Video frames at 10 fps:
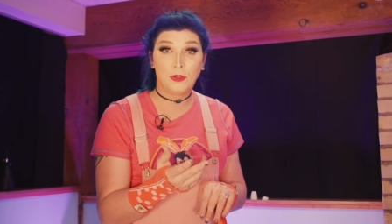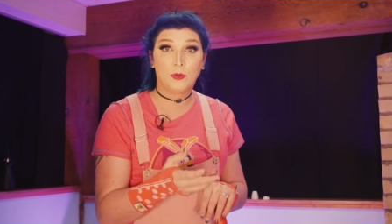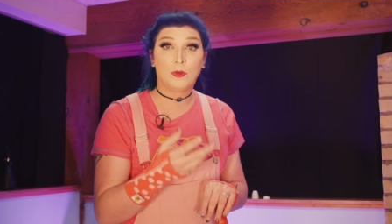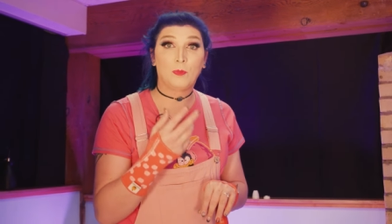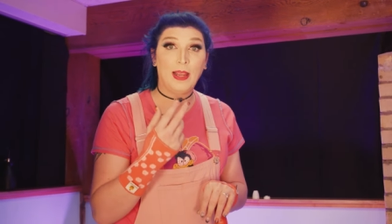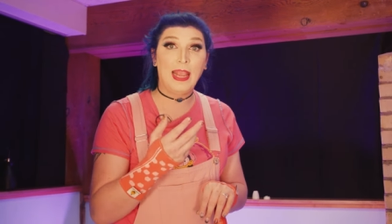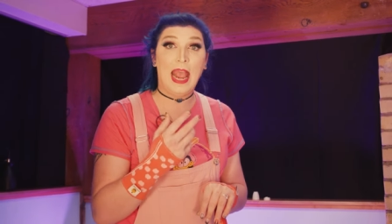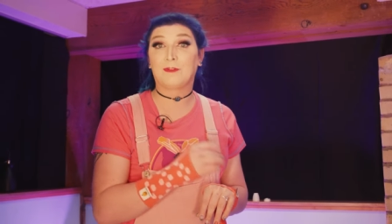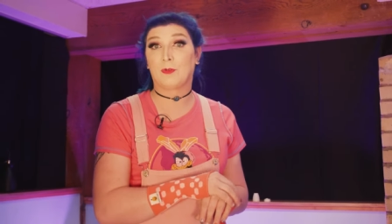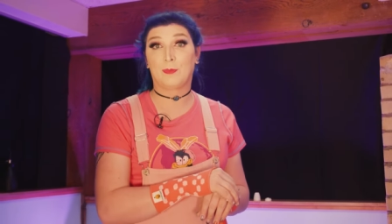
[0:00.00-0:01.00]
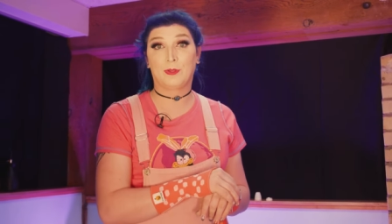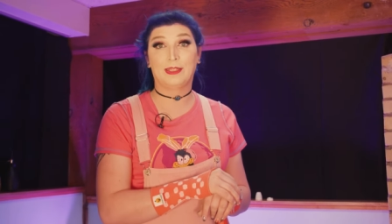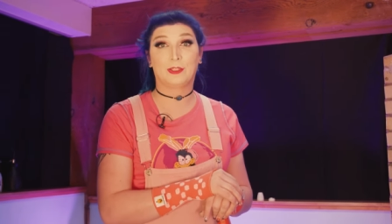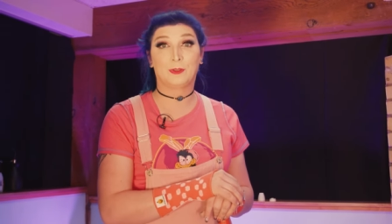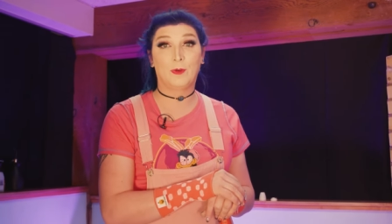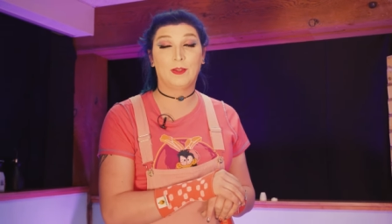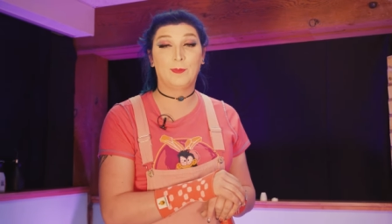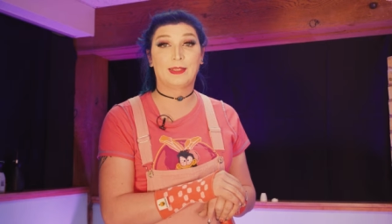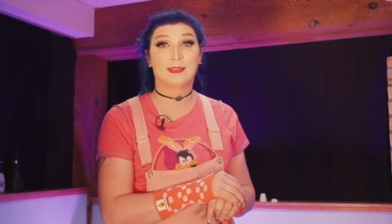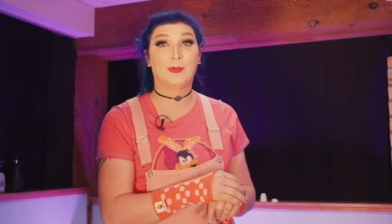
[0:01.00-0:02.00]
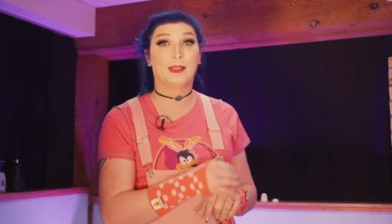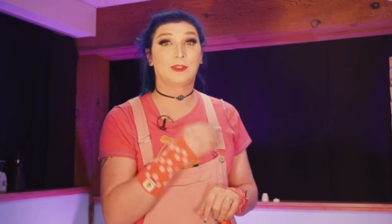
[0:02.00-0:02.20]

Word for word: you might have to replace the toilet because something